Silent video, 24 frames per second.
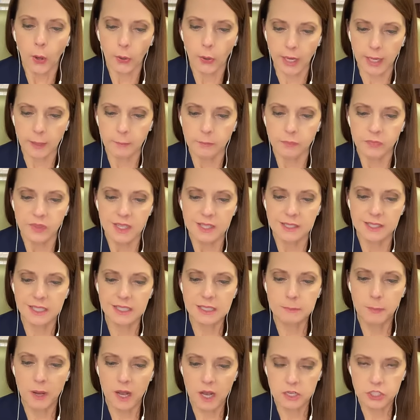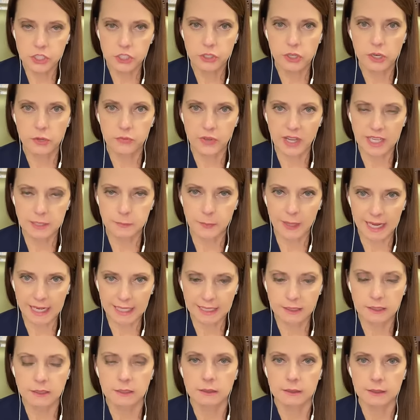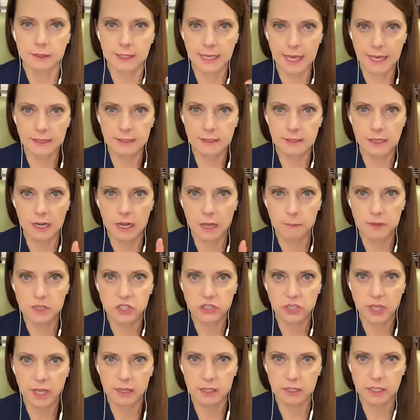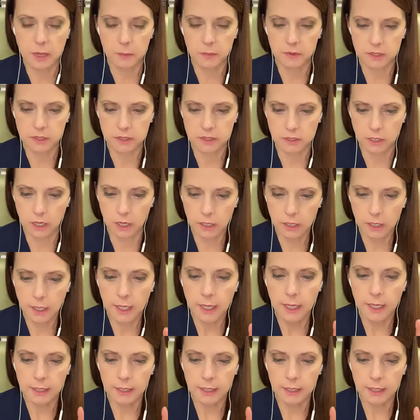Okay, does posture affect pain? Yes, and I mentioned that at the top of this talk.